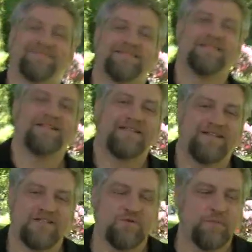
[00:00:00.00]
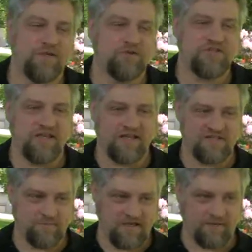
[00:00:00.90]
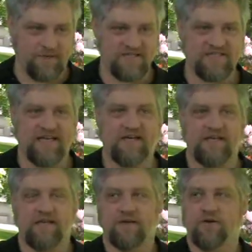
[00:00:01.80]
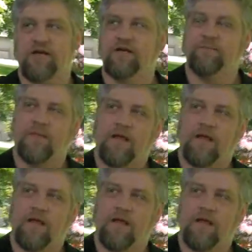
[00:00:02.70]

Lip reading: This will be used against me at my sanity hearing.